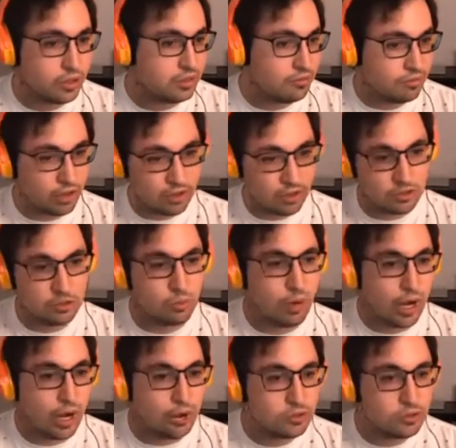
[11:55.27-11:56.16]
with
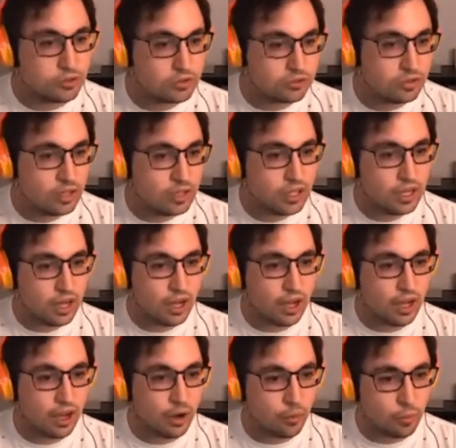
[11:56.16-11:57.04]
various routes
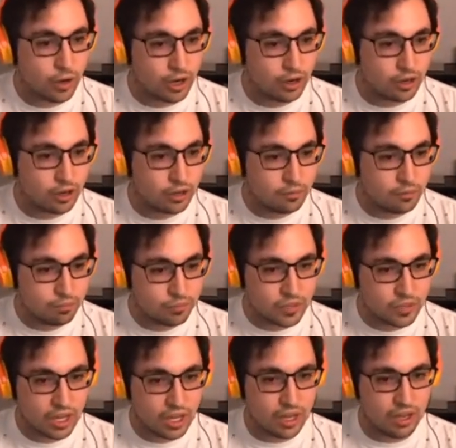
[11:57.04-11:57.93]
where
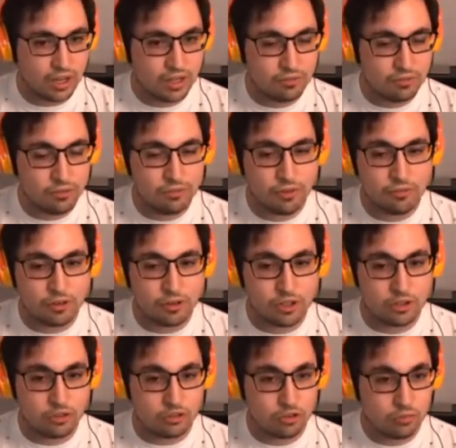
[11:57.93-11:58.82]
if you've
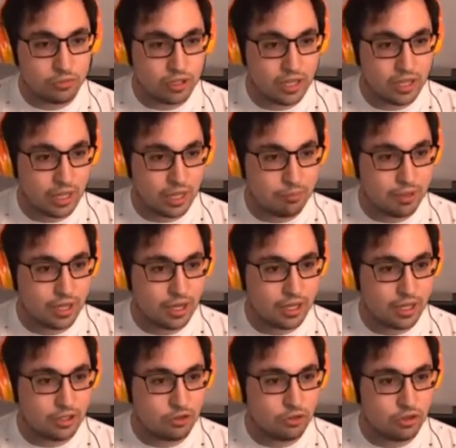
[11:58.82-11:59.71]
ever consumed an
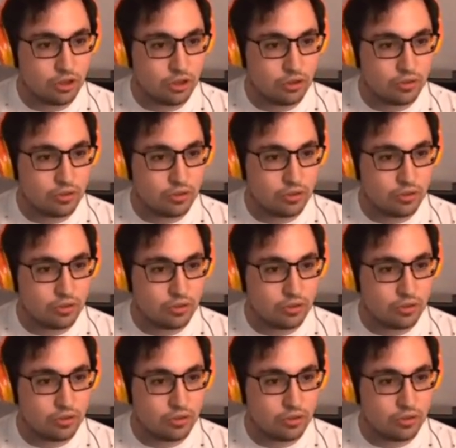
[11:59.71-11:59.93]
API, you